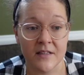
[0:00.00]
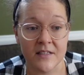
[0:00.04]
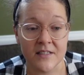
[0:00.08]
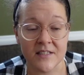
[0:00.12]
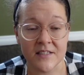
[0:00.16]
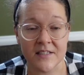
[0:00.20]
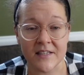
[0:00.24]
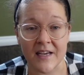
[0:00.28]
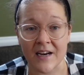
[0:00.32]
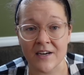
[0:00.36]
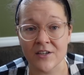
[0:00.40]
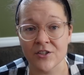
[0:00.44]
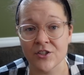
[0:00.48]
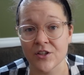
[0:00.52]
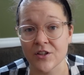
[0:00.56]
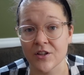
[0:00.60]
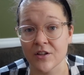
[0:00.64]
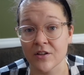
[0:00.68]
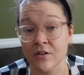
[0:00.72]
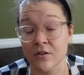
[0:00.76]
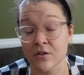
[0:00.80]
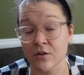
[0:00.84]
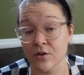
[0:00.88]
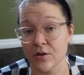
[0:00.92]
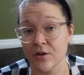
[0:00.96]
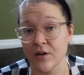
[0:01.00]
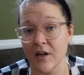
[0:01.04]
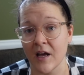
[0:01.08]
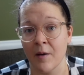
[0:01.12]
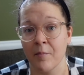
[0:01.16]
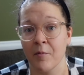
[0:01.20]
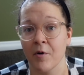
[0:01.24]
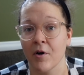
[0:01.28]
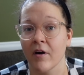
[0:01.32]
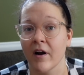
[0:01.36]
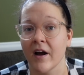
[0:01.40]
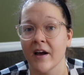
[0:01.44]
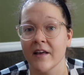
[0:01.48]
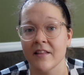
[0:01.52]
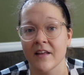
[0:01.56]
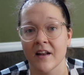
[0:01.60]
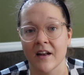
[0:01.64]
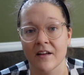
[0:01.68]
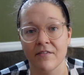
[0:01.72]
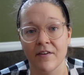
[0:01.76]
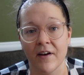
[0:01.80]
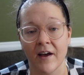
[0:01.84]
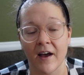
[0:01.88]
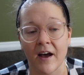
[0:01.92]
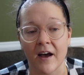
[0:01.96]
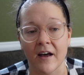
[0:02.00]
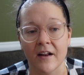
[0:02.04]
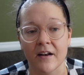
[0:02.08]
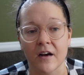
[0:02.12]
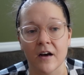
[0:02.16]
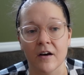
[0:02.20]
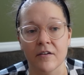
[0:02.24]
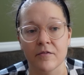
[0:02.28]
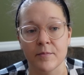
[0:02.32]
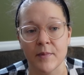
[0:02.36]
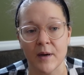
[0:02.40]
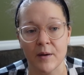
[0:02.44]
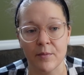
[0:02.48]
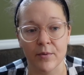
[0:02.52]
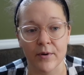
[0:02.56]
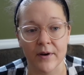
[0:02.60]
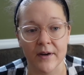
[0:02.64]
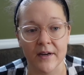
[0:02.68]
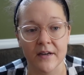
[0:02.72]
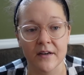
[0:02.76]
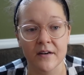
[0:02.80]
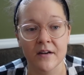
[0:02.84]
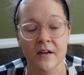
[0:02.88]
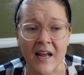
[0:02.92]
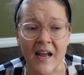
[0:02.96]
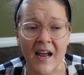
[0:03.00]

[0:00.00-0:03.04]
This is actually the third MRI that I've had of my brain.